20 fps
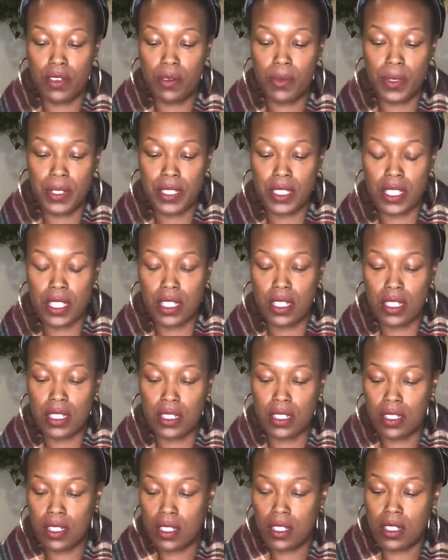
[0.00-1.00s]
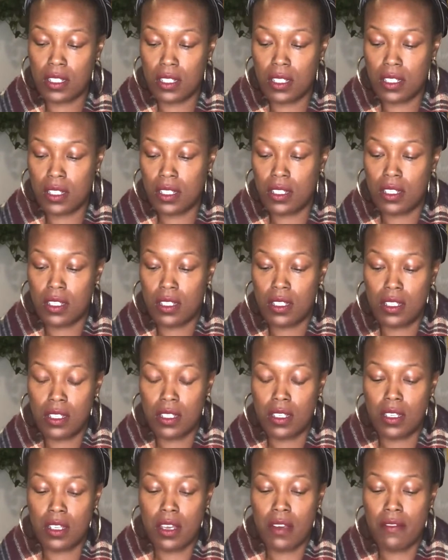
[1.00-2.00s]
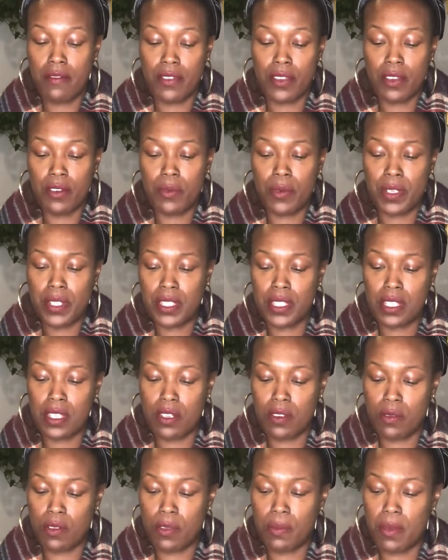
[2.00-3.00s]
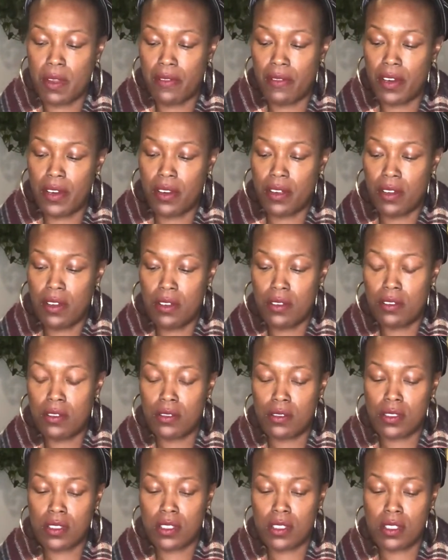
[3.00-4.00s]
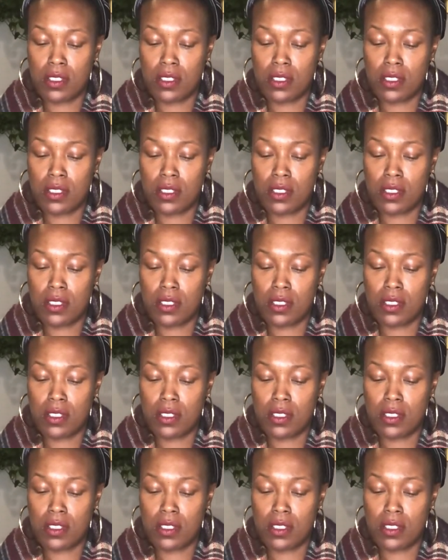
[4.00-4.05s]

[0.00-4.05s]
what is hidden. Unveil what is hidden with my Virgos.